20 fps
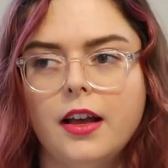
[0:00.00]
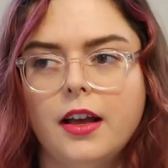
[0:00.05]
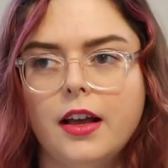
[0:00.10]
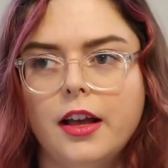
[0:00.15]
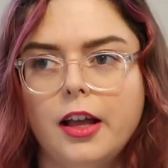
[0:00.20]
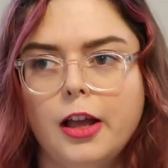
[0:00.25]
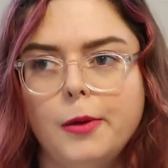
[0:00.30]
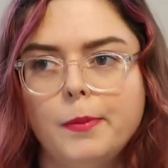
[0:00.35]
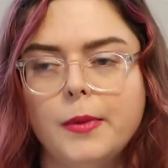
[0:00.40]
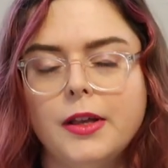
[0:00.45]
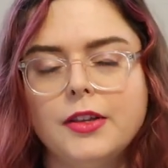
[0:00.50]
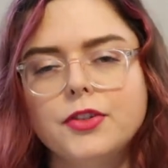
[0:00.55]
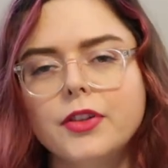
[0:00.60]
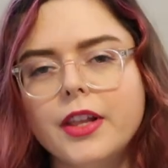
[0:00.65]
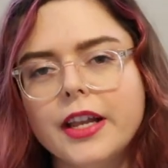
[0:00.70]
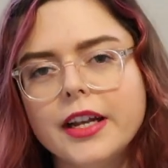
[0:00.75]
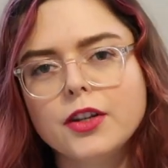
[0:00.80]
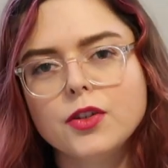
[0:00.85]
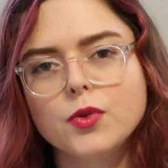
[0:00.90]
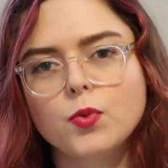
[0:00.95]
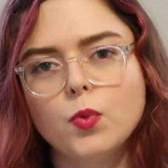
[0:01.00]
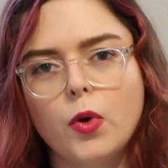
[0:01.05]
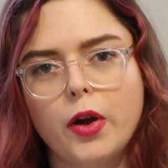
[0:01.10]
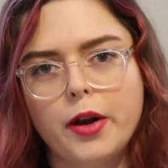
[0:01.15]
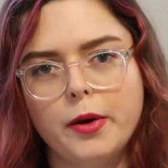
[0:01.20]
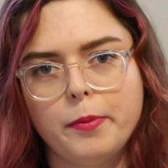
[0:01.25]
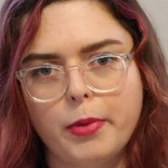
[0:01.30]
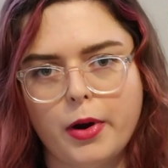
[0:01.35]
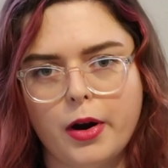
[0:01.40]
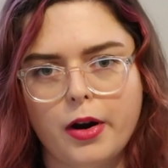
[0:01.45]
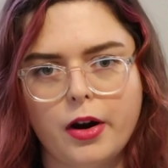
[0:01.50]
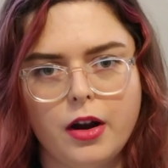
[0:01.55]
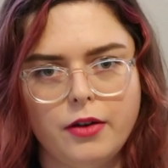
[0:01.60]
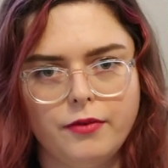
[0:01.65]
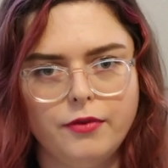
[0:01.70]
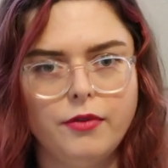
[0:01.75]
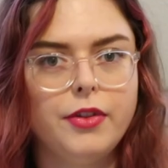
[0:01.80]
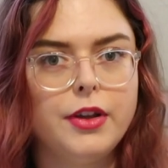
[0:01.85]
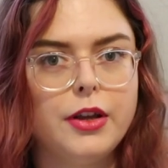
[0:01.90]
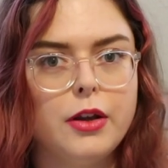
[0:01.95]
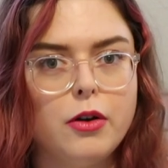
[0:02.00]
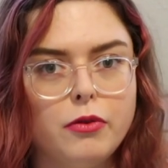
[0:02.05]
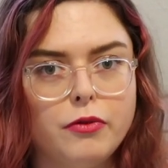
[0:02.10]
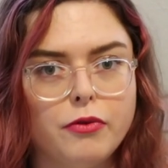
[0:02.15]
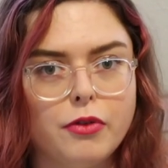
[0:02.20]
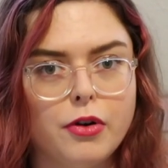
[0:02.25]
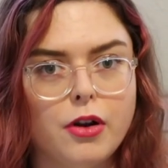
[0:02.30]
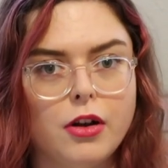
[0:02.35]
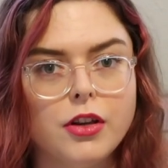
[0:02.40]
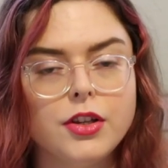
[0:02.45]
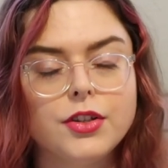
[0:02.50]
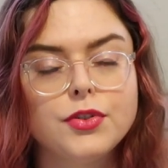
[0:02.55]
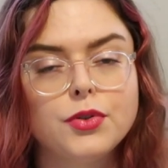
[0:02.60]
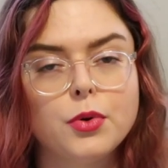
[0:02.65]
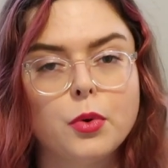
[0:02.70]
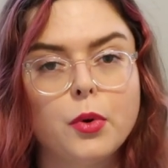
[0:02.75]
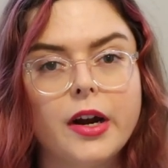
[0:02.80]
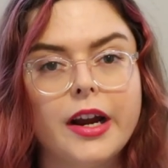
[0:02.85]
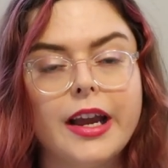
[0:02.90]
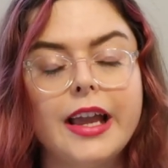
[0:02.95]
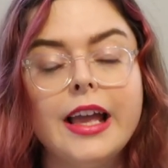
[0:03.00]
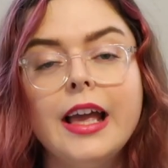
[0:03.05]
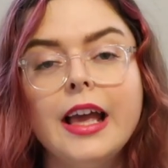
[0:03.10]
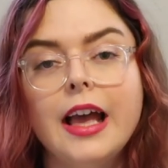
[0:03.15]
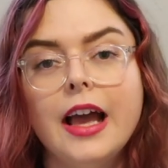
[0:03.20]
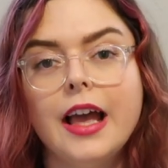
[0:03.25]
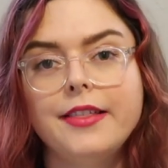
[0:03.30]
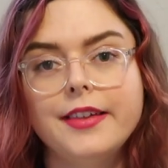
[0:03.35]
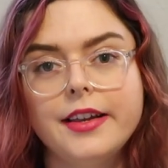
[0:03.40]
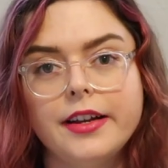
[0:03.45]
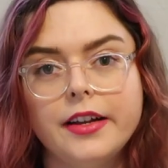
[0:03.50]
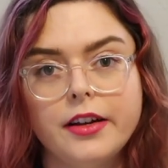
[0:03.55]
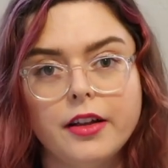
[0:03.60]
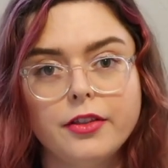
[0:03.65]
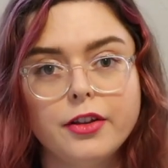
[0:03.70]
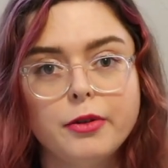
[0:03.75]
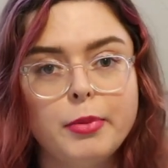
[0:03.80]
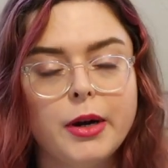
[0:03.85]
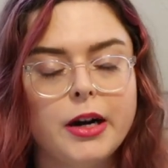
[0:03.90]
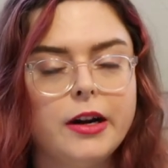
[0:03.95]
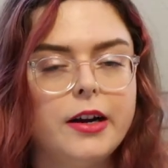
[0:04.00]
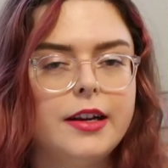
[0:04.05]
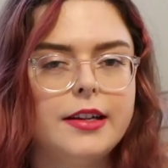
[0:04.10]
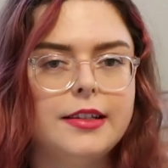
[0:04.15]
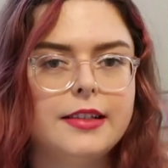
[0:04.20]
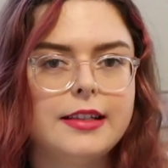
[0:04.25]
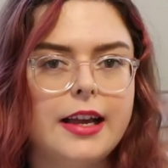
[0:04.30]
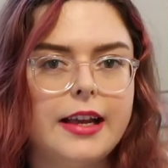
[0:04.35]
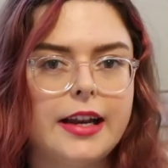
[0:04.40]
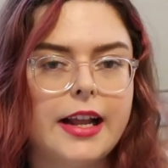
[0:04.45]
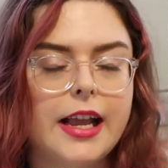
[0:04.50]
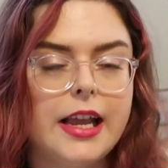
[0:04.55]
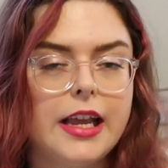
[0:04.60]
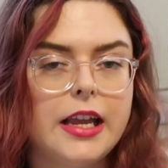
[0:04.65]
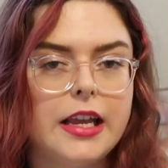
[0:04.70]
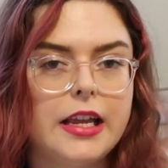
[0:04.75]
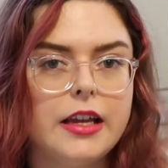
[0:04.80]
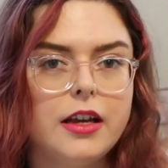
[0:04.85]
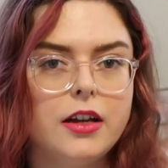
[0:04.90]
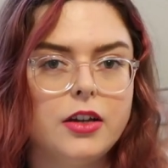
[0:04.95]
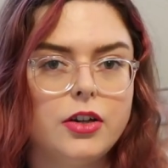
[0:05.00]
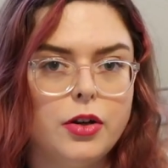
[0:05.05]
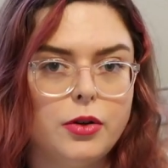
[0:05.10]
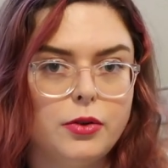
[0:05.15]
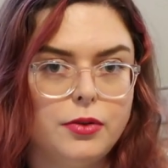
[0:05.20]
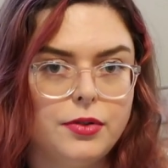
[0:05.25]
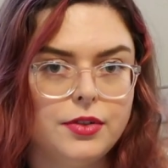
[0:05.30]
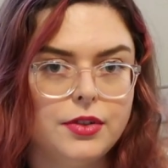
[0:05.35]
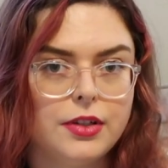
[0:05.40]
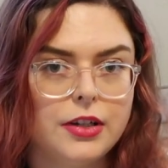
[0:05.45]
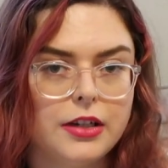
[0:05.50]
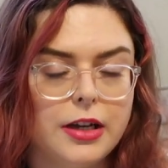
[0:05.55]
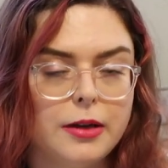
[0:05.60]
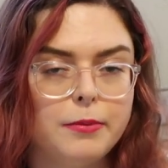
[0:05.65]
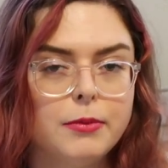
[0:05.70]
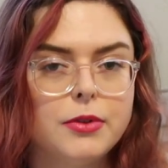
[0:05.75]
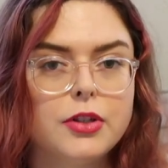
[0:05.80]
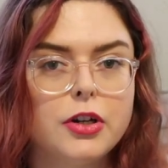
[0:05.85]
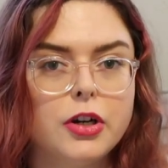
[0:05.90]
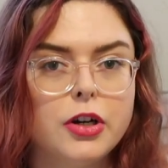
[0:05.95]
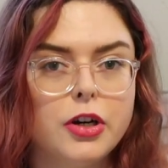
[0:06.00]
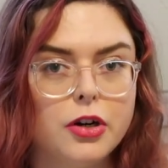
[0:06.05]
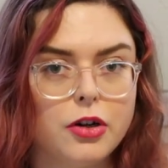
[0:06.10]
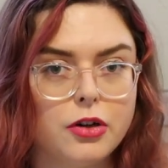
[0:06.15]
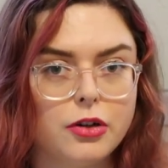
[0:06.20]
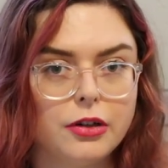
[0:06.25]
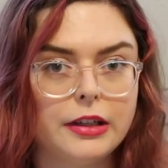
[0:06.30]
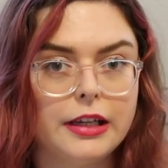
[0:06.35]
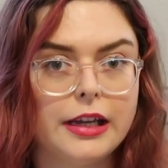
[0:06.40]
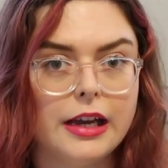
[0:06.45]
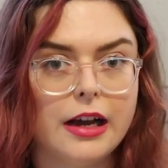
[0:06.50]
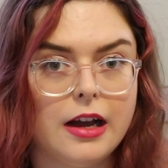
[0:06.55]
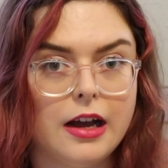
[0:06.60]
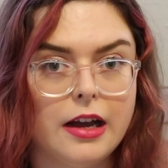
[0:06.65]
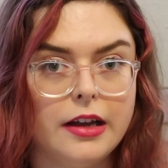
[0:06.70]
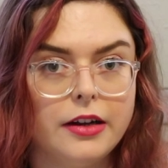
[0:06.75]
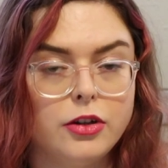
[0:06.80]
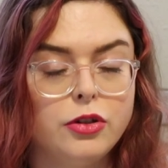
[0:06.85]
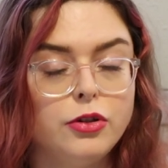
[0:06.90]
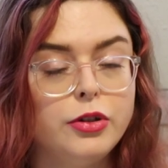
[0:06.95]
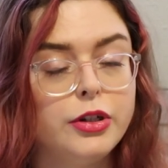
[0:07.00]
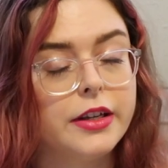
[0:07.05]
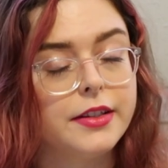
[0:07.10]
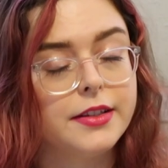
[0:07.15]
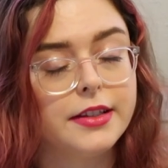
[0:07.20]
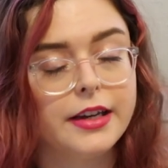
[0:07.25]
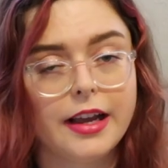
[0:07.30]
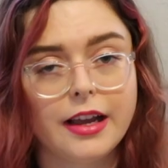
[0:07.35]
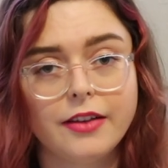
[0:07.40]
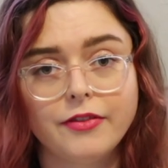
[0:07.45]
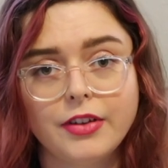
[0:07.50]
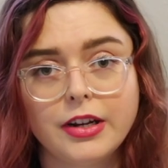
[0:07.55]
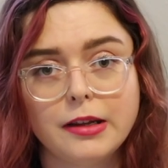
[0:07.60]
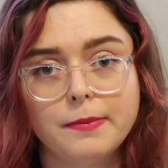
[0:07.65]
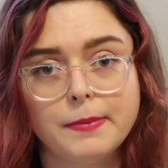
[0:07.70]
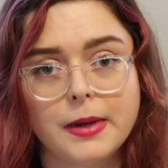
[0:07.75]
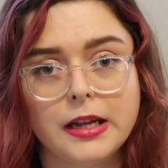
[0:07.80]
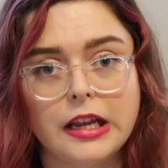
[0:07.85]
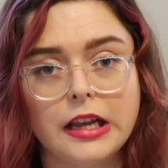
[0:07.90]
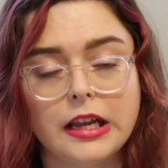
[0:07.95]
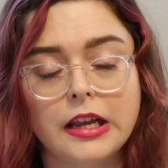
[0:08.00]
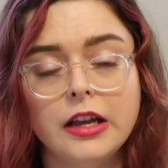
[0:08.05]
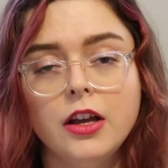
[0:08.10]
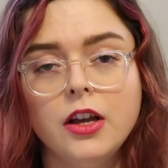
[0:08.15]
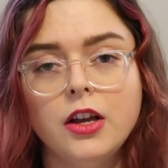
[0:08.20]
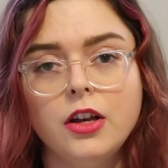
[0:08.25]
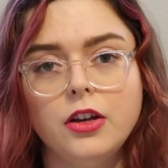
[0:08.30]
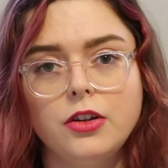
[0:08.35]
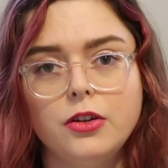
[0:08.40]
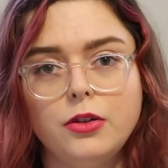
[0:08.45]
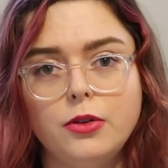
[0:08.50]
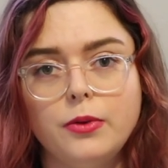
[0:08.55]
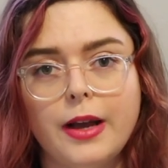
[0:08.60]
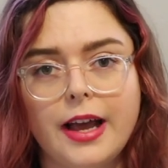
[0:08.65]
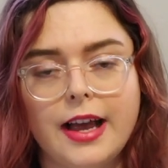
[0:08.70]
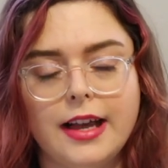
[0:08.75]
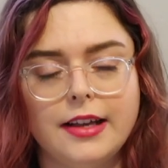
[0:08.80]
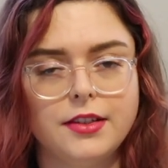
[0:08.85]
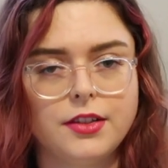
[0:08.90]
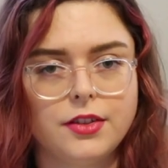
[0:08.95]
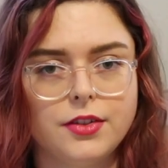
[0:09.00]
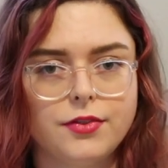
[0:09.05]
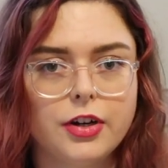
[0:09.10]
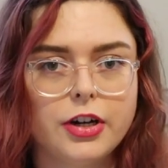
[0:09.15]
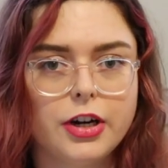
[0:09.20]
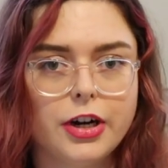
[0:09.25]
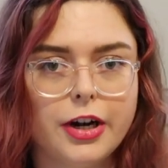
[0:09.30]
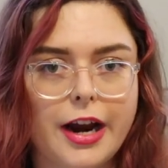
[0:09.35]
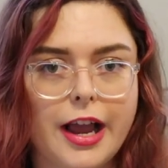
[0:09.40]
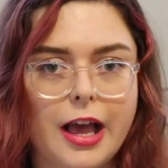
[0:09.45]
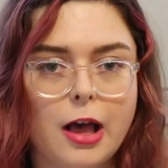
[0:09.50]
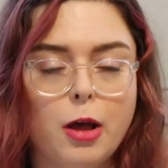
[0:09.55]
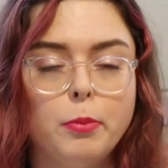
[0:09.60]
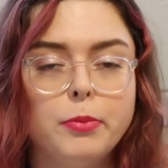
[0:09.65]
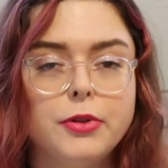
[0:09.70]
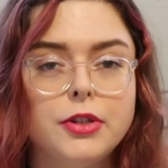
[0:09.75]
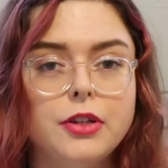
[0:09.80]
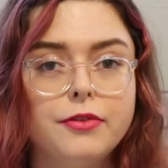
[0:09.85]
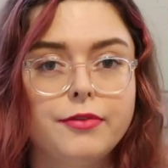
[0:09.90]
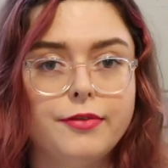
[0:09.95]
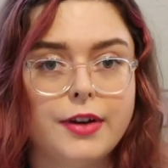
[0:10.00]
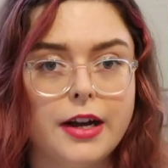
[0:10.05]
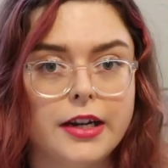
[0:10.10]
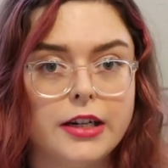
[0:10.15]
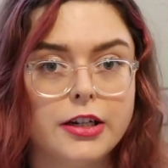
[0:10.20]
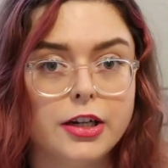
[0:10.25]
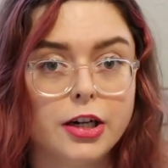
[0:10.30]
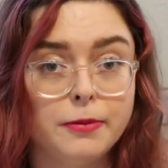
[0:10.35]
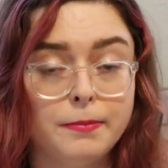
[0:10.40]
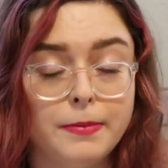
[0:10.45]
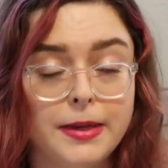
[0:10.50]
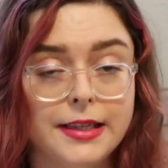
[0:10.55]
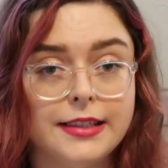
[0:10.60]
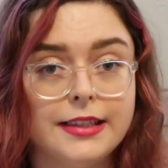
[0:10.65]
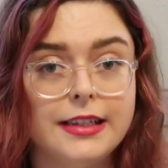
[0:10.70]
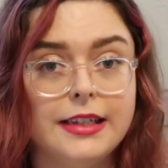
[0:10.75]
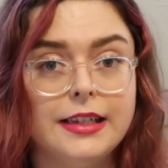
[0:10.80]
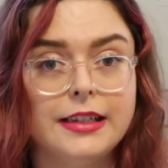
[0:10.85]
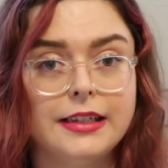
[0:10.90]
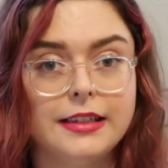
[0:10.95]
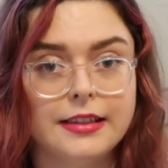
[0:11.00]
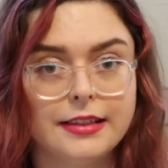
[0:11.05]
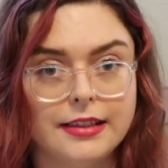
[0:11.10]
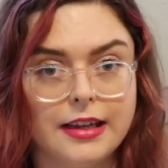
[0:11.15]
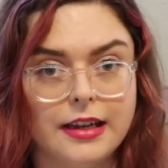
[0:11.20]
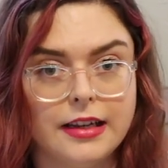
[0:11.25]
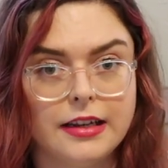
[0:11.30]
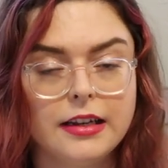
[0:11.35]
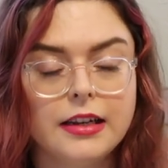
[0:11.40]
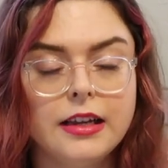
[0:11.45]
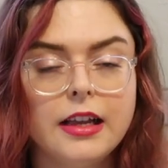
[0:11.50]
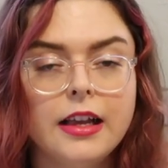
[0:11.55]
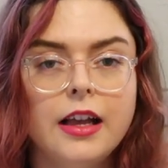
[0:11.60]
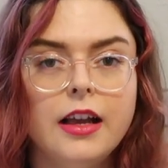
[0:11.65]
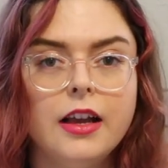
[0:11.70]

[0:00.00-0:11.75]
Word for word: Um, so that is one part of the overall story. And then another part is that a ghost comes to her early on who doesn't have any money, who asks for her help to find her missing son.